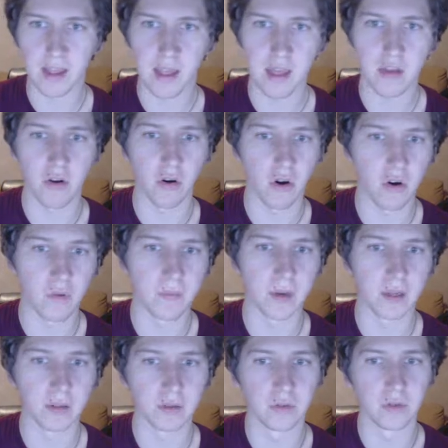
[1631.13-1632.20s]
that you're
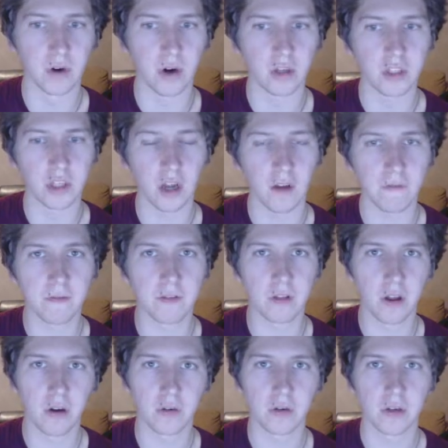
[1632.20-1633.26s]
hoping to draw stuff though, because